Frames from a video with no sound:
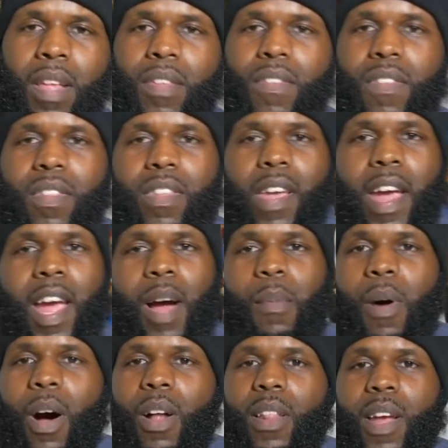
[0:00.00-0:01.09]
It's damn
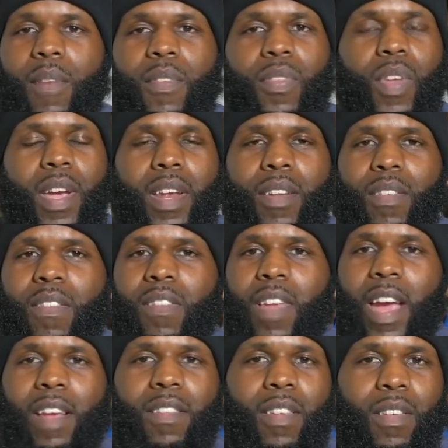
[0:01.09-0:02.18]
all everything, the
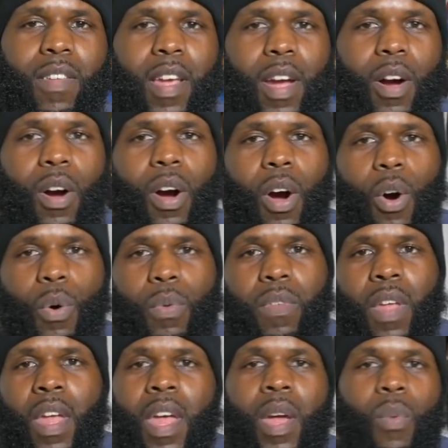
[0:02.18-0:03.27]
sex is hell host.
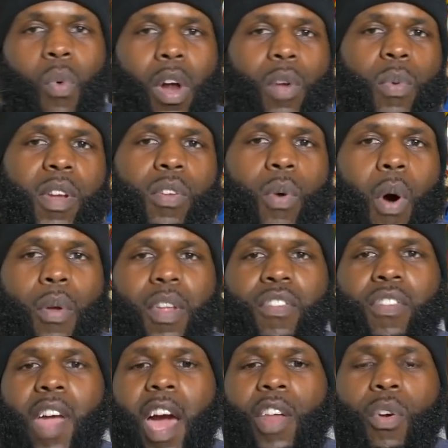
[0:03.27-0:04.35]
What do we do on
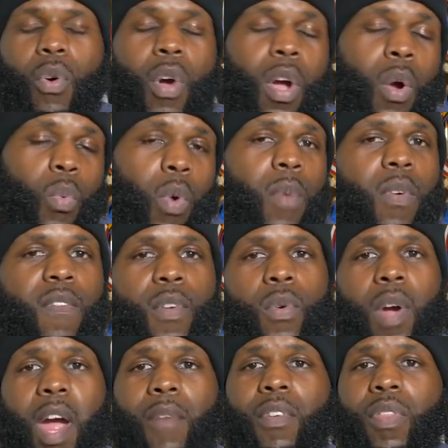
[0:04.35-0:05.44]
this channel? We
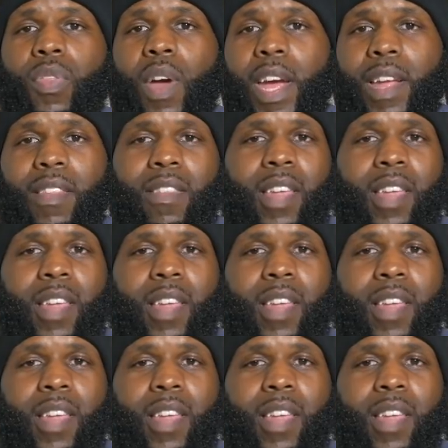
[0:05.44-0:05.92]
review everything.